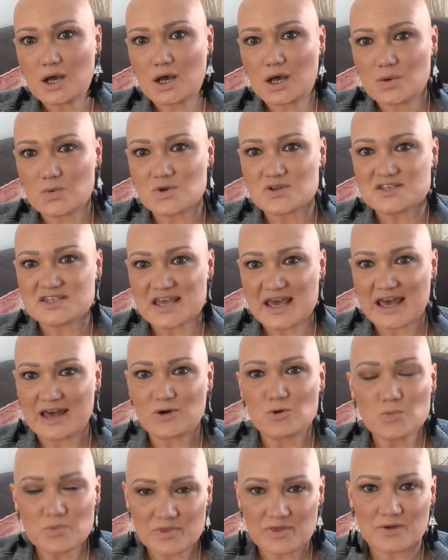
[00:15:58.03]
I want to
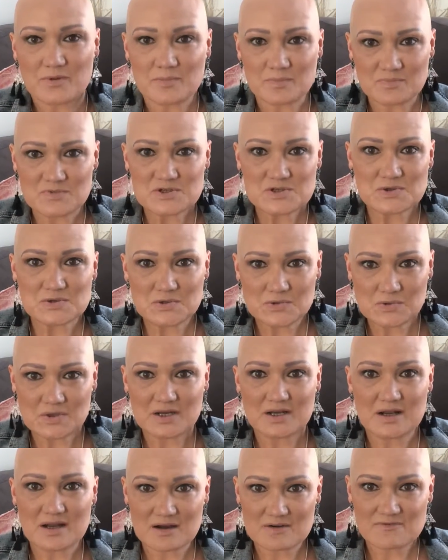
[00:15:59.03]
help them to
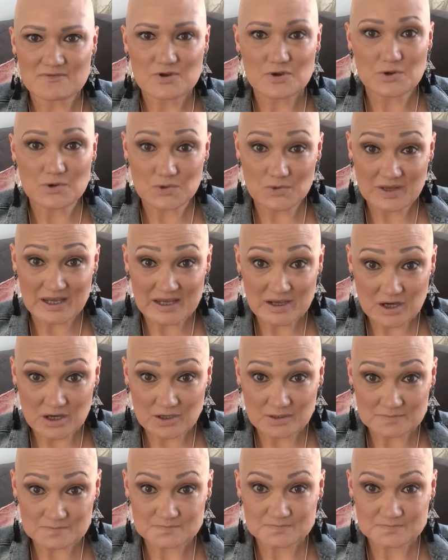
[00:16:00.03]
love who they are.